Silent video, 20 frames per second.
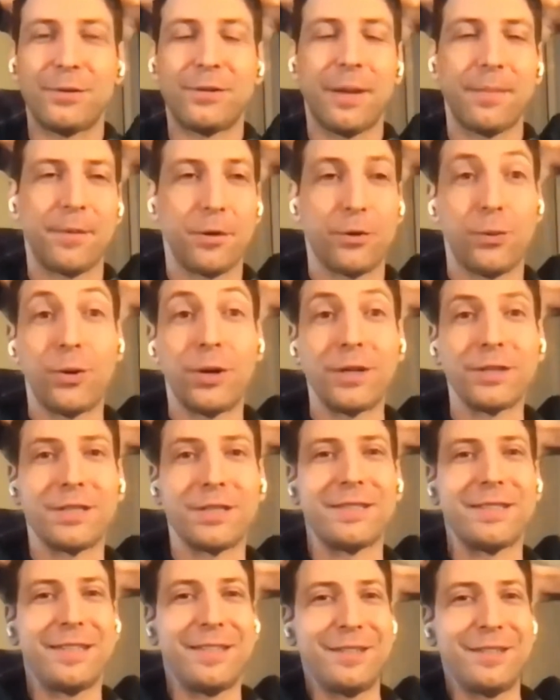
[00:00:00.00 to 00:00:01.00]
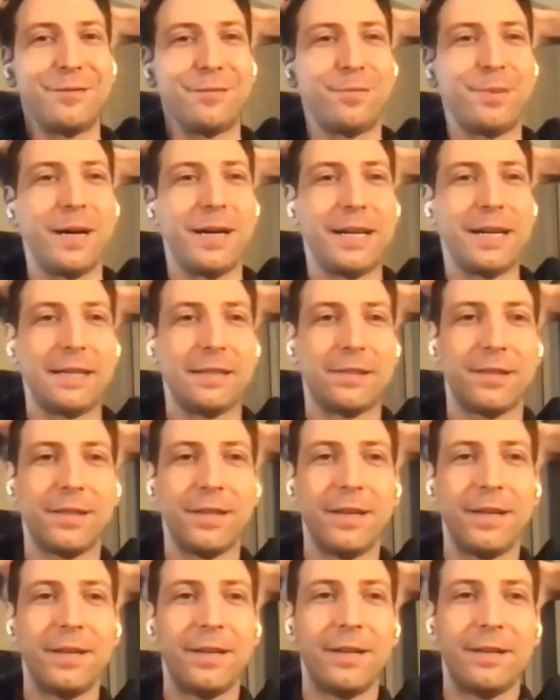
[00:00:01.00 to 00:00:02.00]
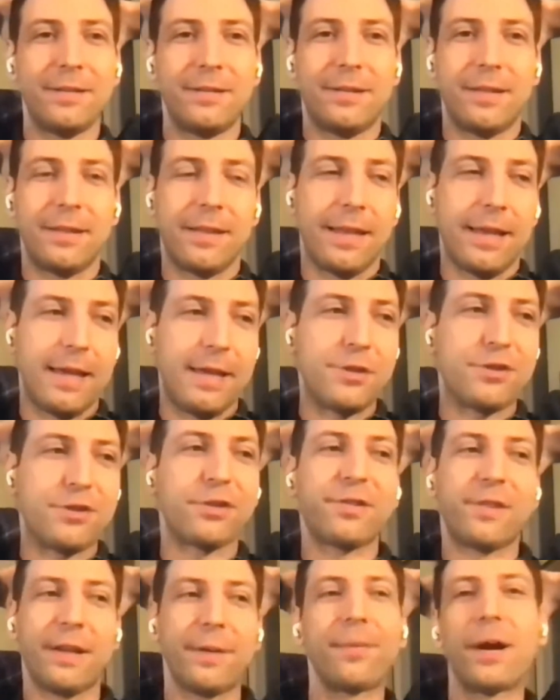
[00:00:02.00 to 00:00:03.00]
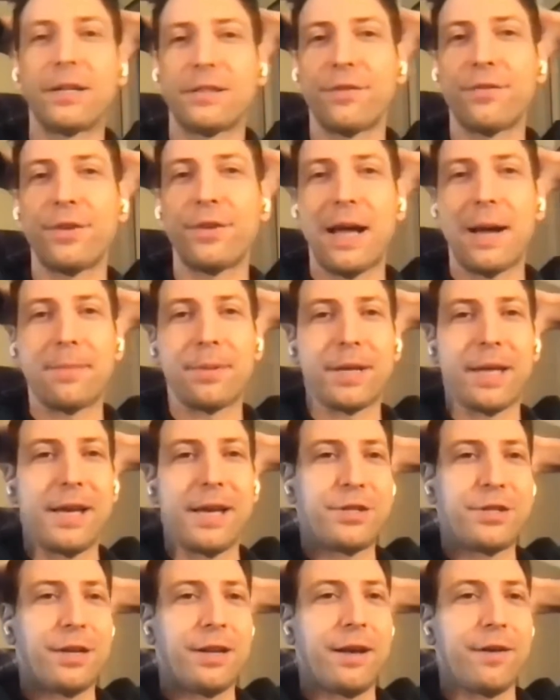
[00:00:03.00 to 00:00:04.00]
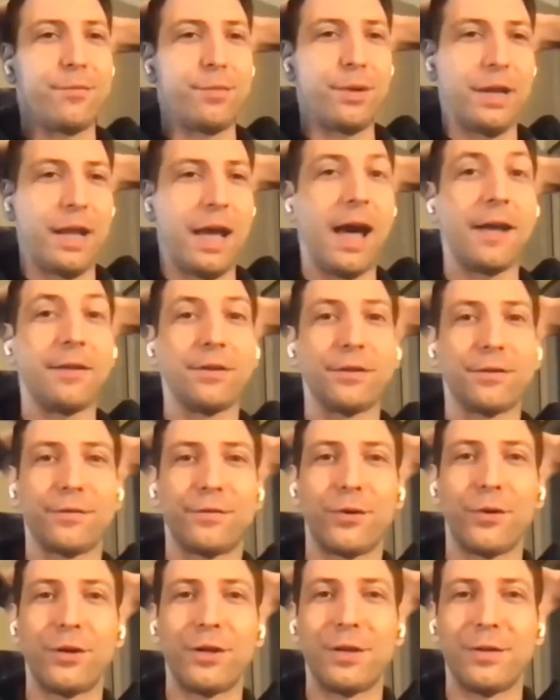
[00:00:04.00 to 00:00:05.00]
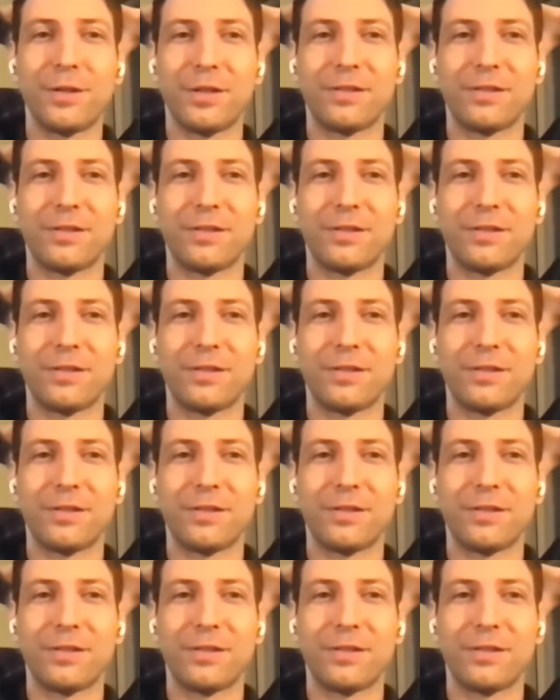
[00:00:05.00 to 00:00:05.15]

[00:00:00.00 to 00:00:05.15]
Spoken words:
something quantitative, but it's the interesting parts of an application have been handled for you.